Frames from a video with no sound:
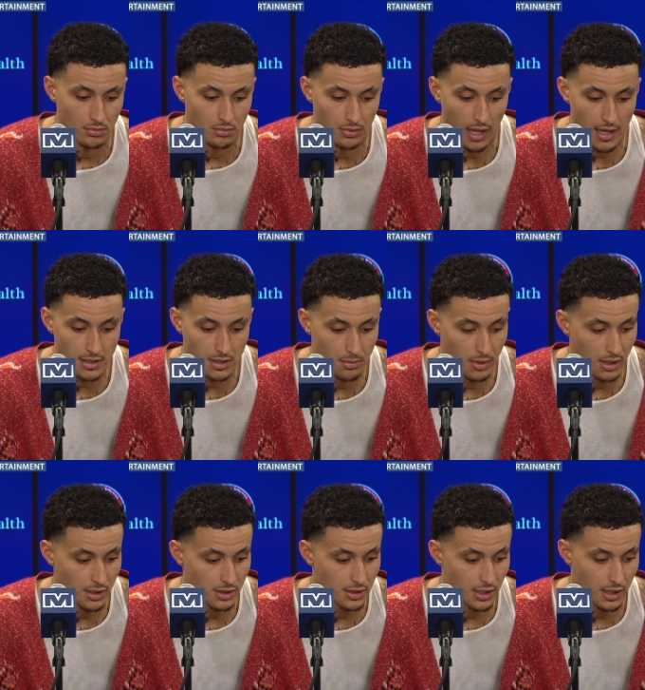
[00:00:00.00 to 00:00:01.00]
That's the
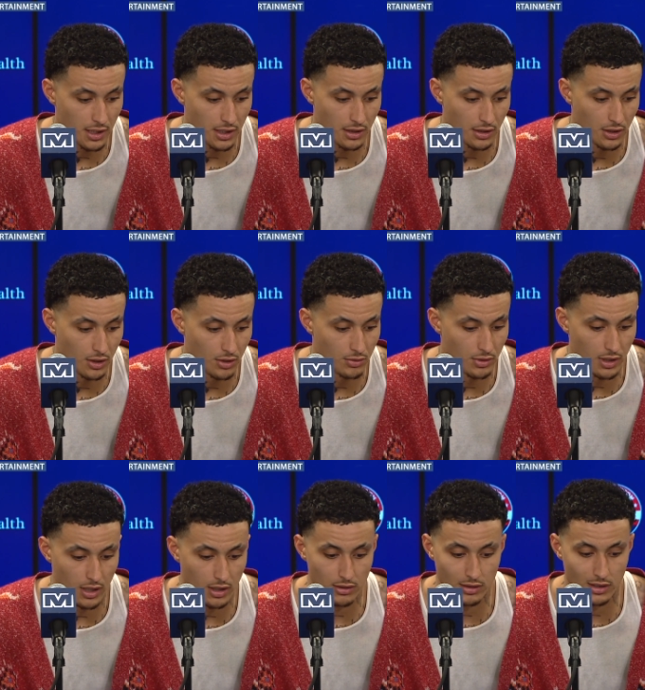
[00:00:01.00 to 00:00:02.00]
biggest thing.
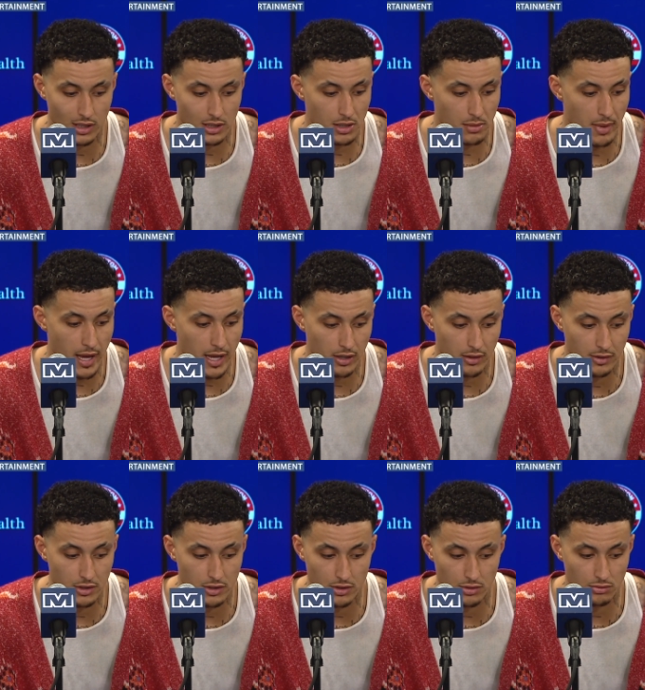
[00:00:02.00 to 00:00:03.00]
It doesn't matter if
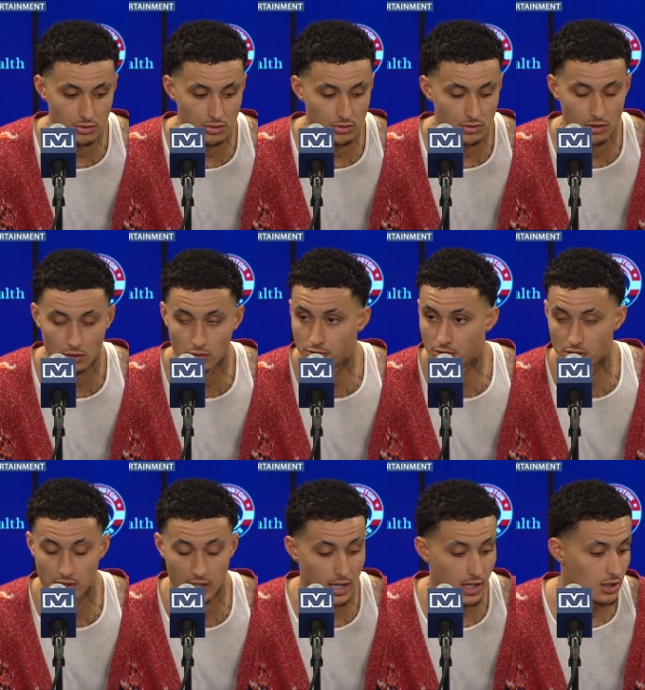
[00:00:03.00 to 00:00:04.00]
he shoots
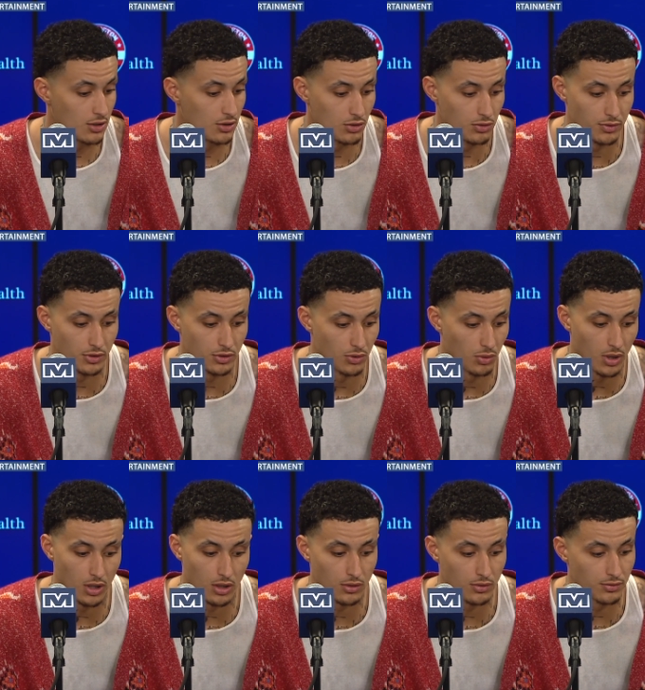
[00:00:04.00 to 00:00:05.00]
2-for-10,
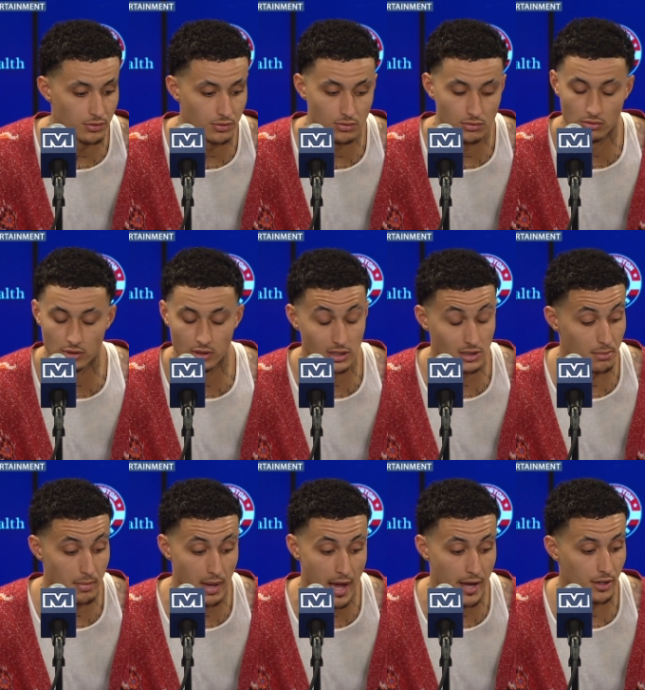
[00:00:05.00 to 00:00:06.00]
2-for-12. It
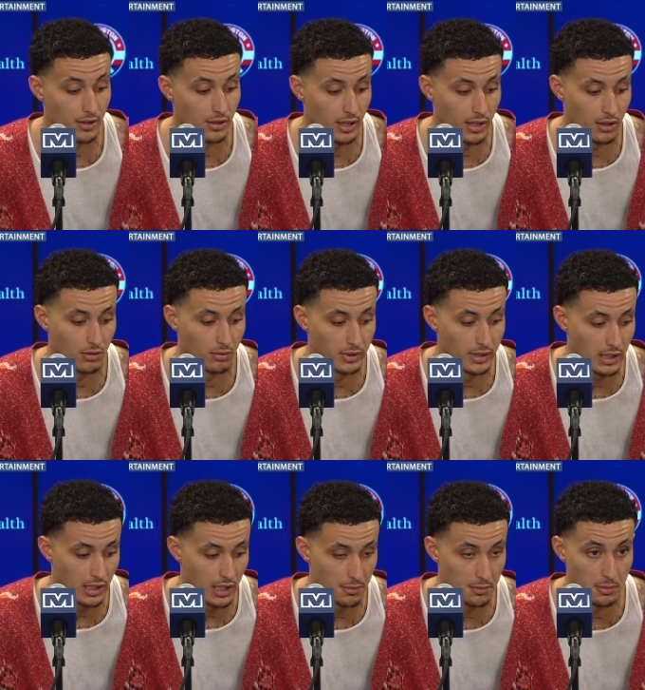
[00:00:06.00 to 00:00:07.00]
doesn't matter. We
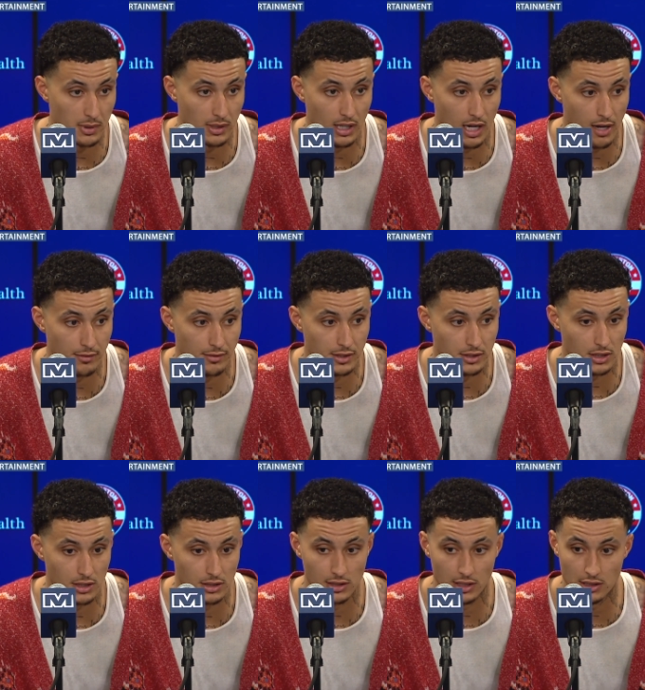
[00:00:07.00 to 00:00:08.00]
need him to be confident
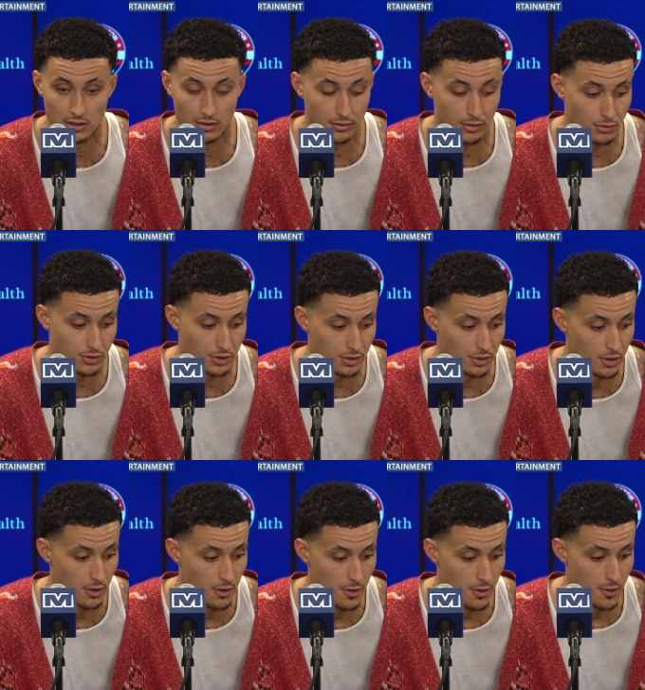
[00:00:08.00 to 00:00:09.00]
because he's the future.
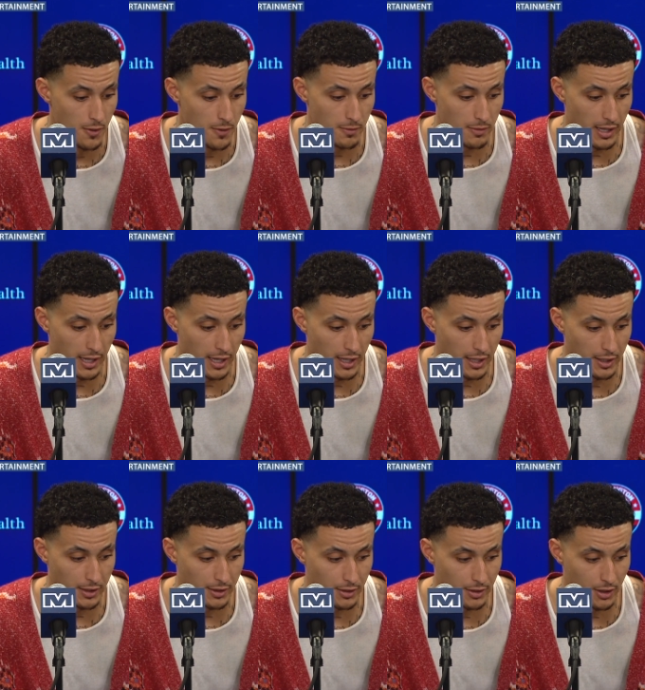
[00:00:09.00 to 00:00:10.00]

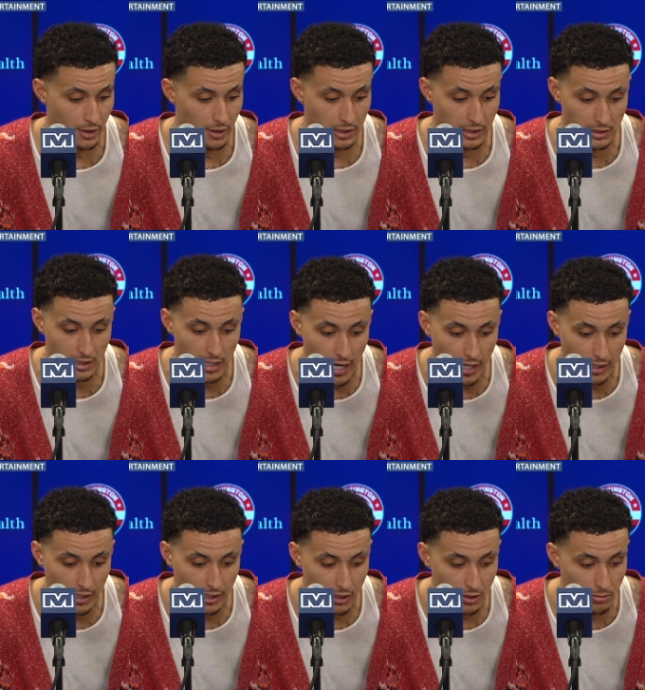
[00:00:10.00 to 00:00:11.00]
And he's got
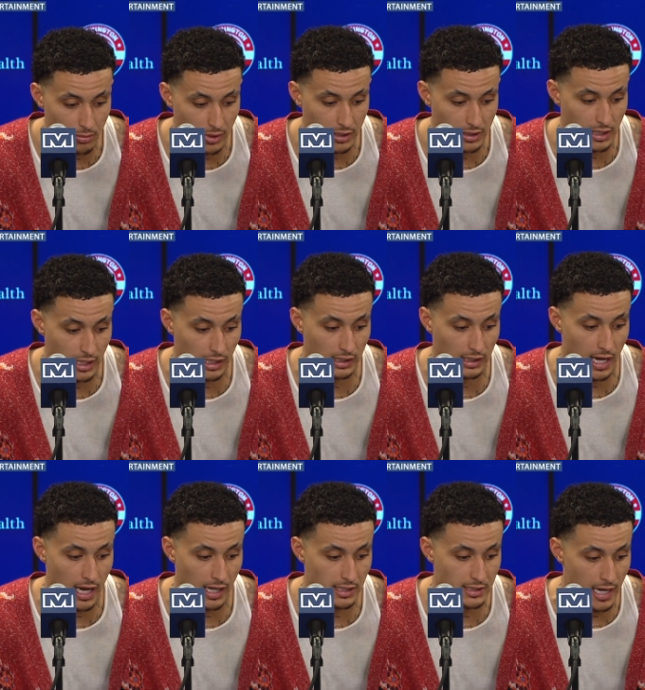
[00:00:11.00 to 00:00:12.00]
it in him, and he's got a
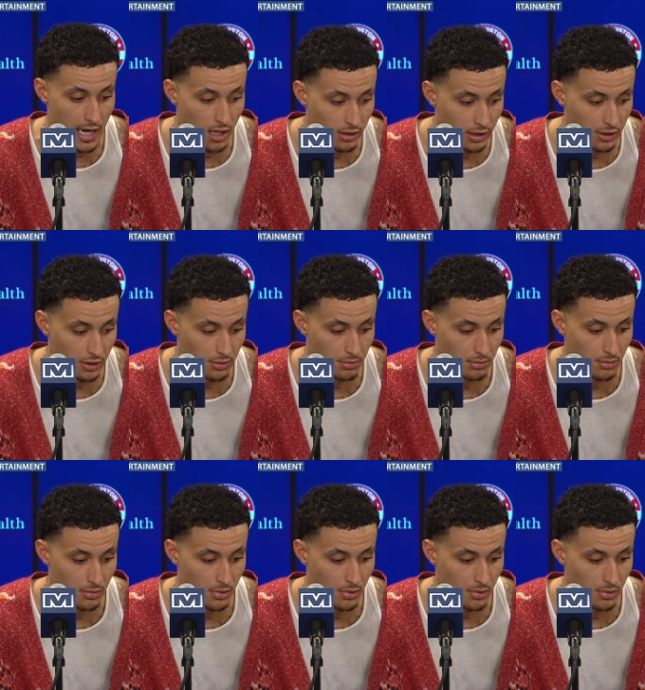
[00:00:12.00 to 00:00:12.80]
lot of talent in him.